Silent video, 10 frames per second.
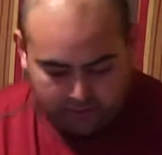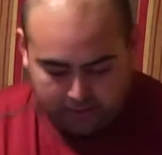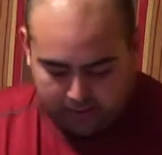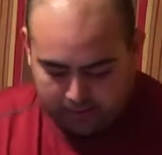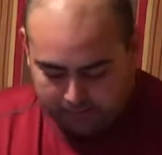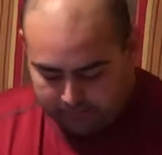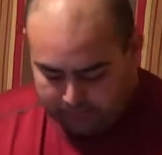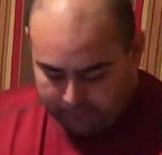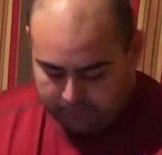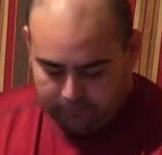Quick,
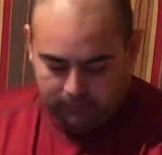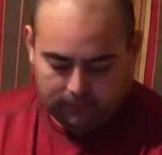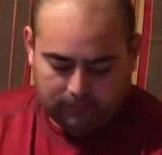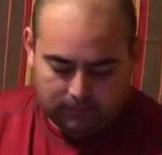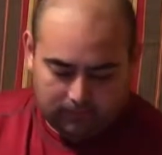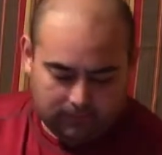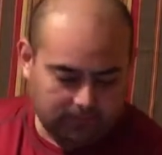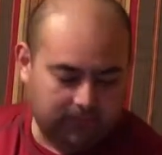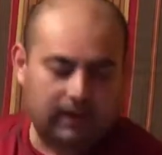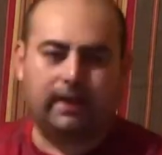
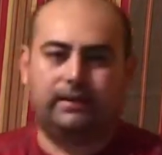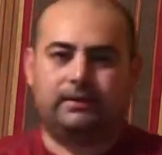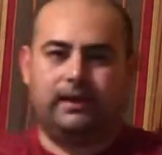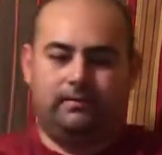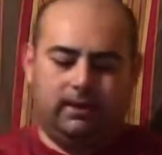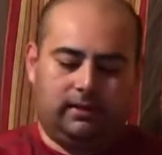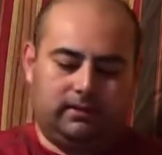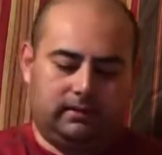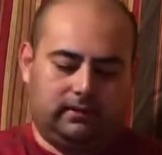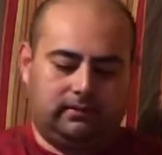probably like 10
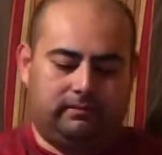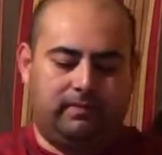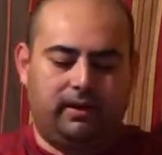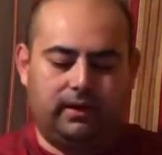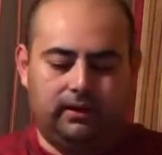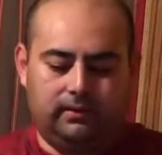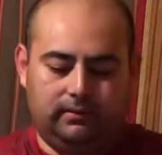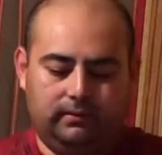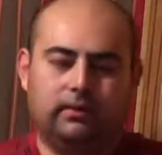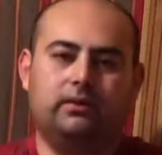minutes, barely,
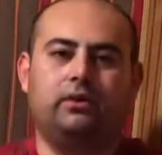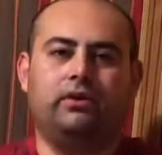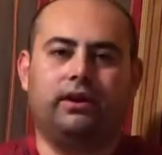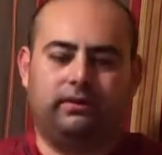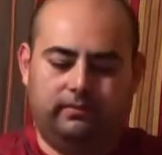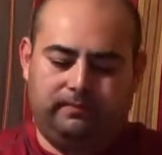going on